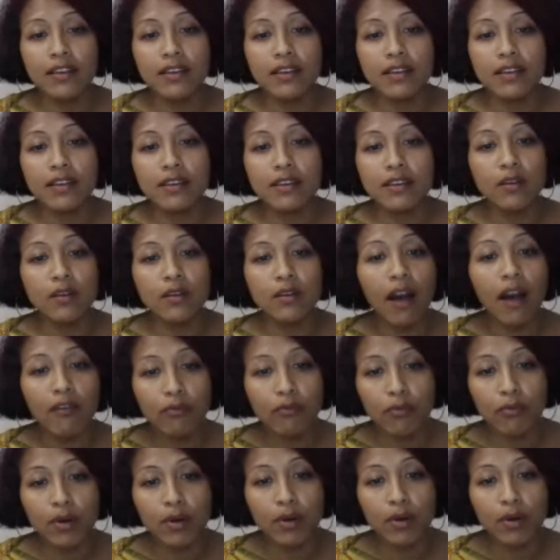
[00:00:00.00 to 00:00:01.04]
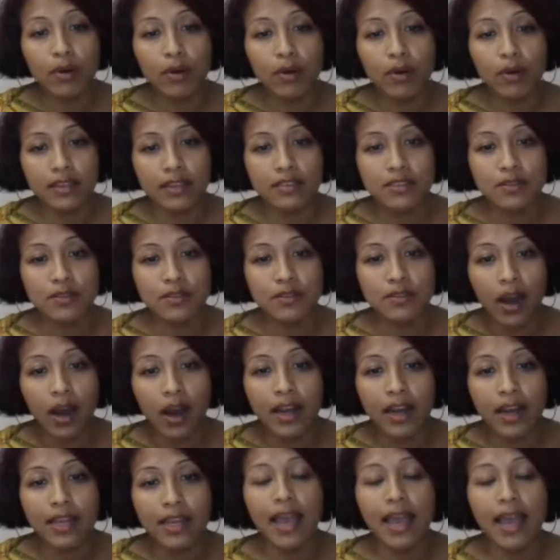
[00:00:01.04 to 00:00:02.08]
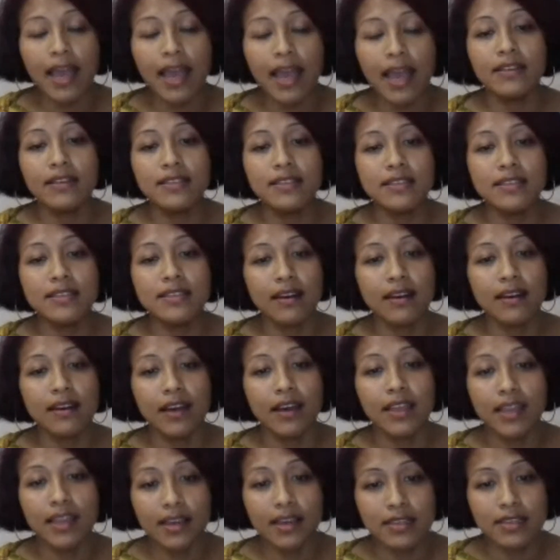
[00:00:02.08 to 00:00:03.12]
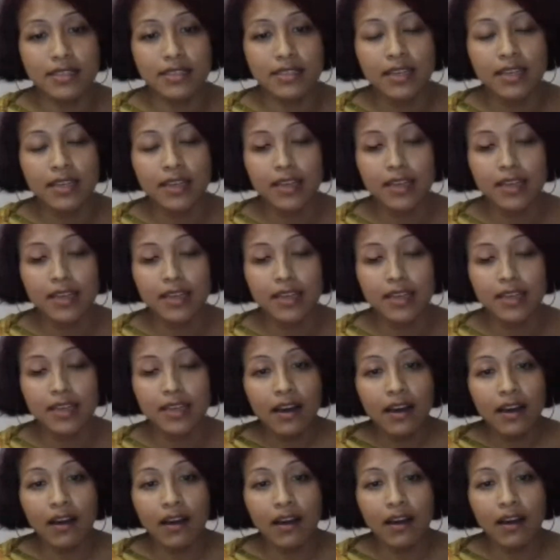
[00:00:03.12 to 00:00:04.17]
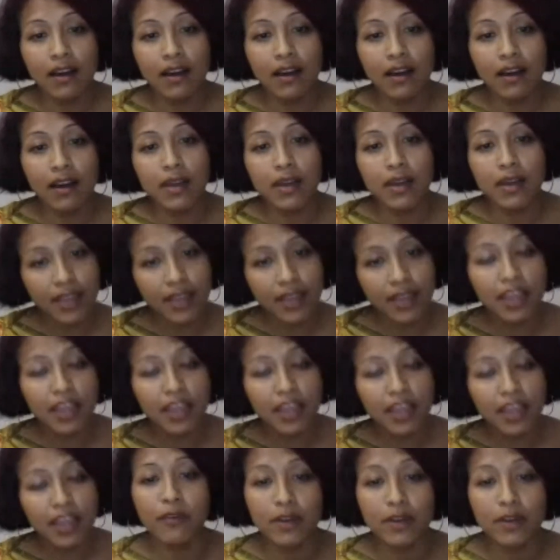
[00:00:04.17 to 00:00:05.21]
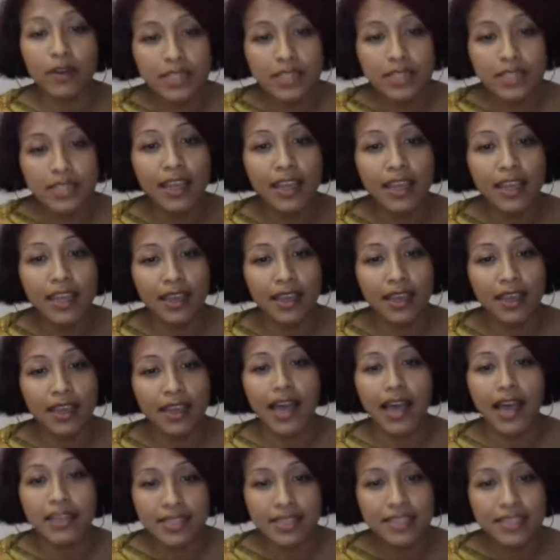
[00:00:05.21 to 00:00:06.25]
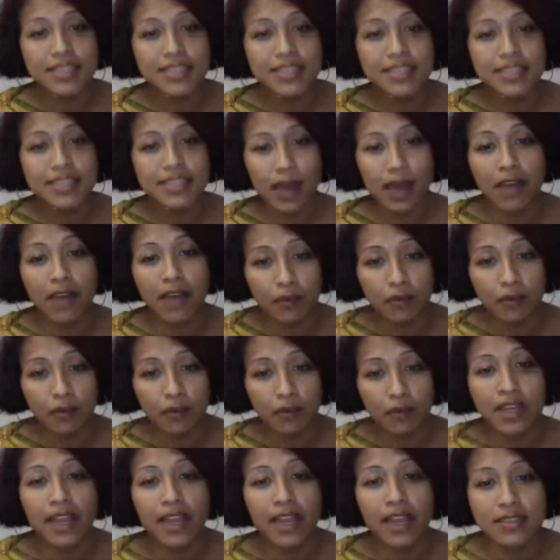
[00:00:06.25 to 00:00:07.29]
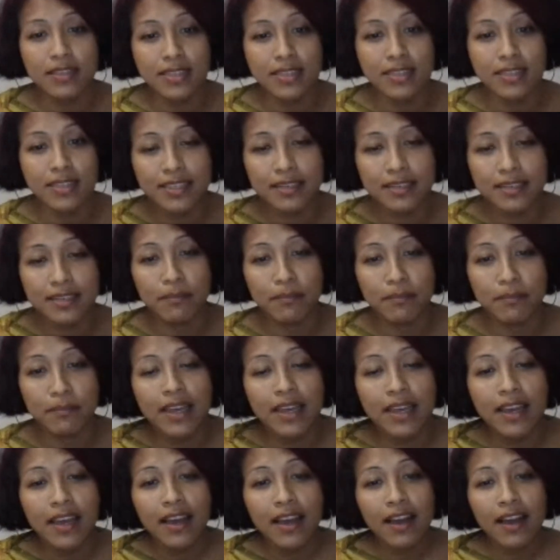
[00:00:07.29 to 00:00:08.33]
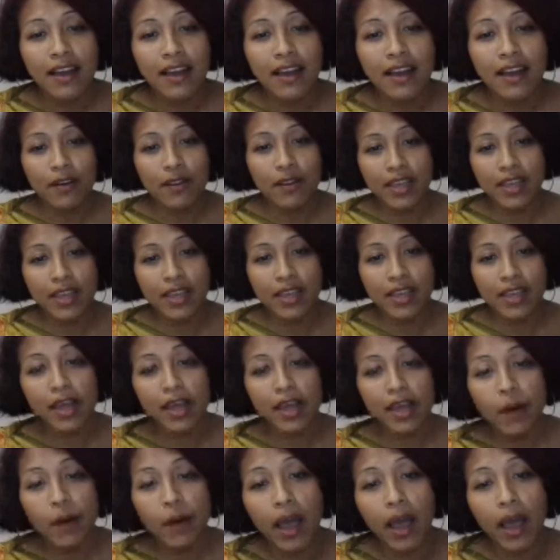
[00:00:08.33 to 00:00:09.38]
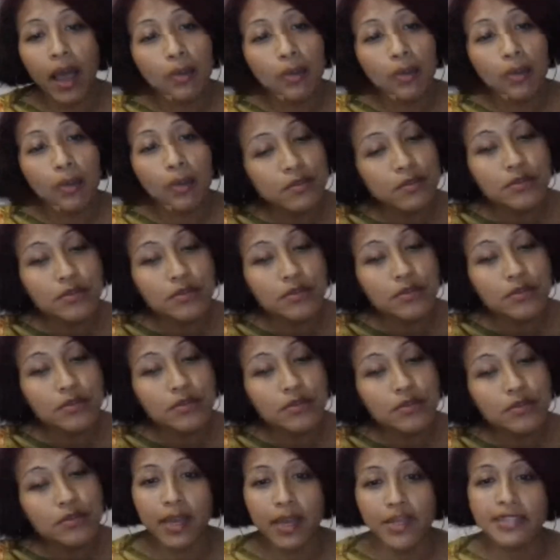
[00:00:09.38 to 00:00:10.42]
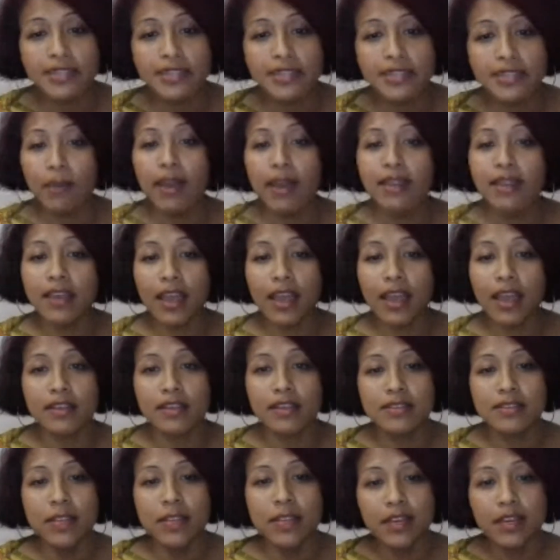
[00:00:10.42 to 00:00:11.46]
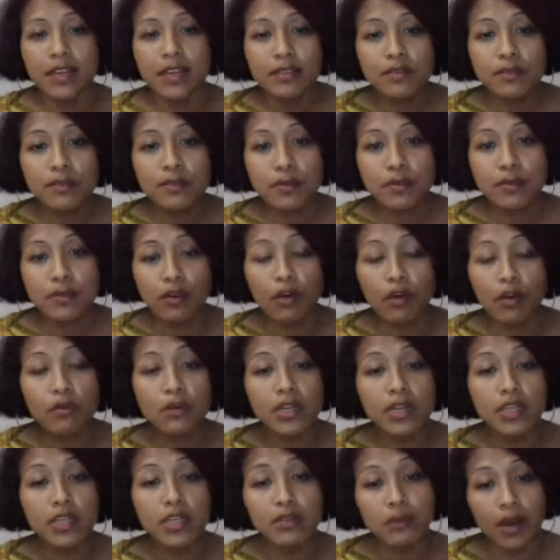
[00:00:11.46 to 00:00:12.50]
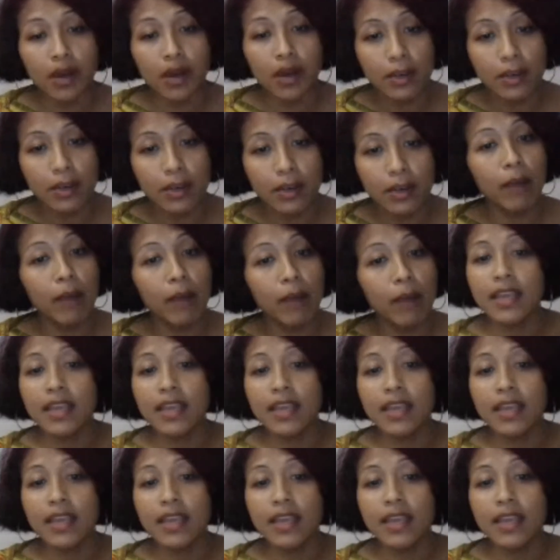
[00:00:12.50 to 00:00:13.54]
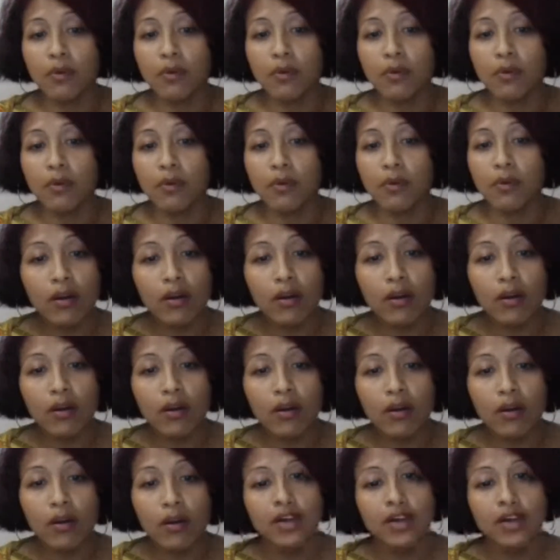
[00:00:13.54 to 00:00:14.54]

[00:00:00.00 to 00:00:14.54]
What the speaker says: You have worked so hard, and yes, thank you for staying as a team and for working as a team. Okay, now I would also like to extend my thanks to not only to our department, yes, to all the